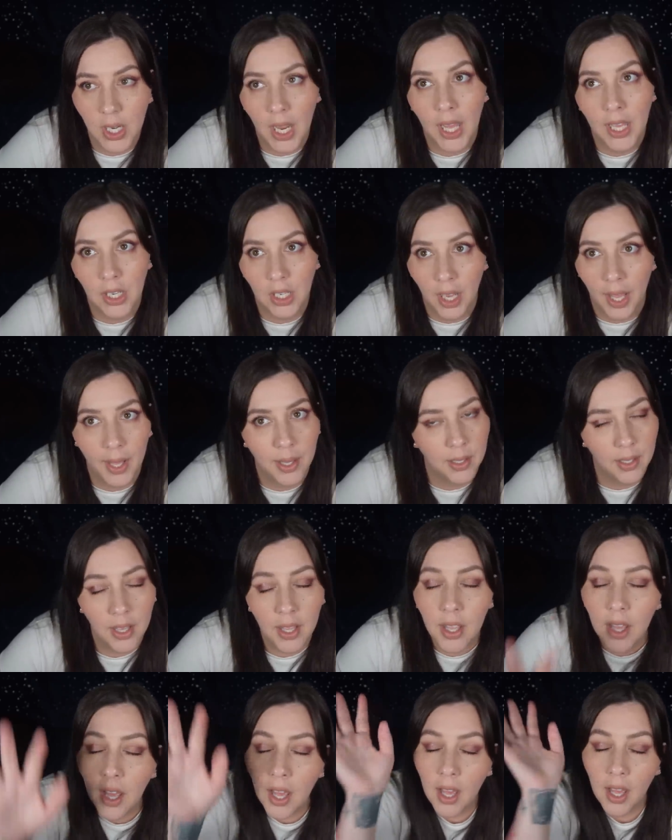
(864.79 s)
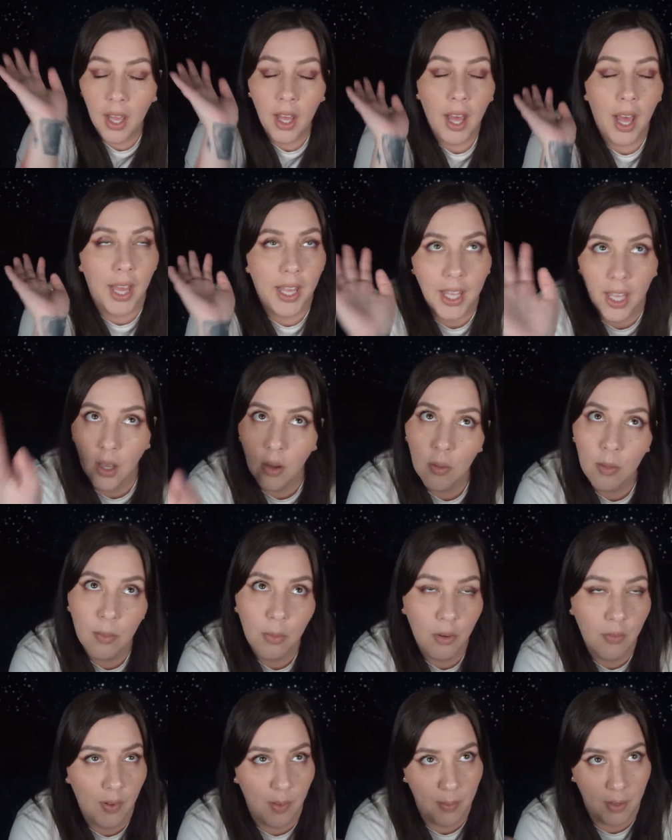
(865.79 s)
I can't
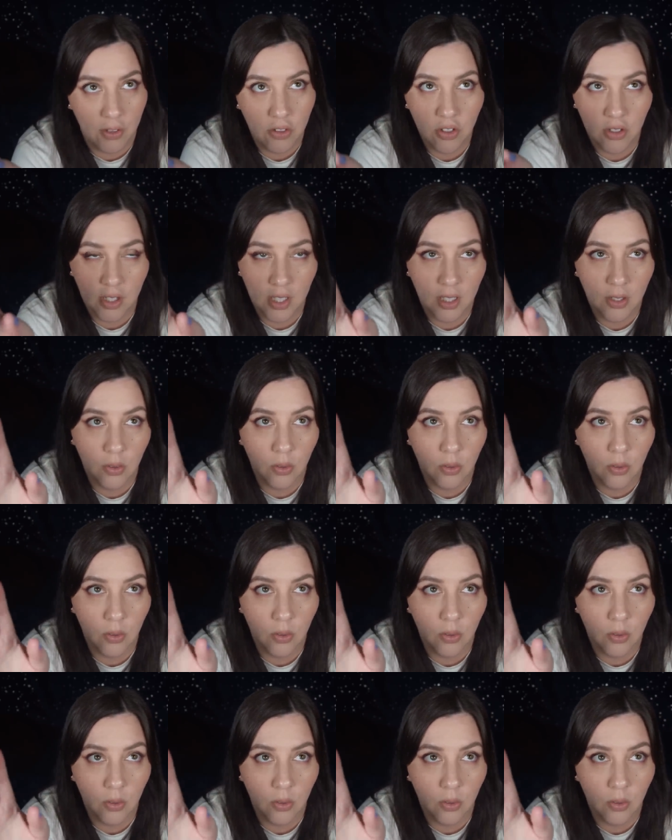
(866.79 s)
remember if I mention it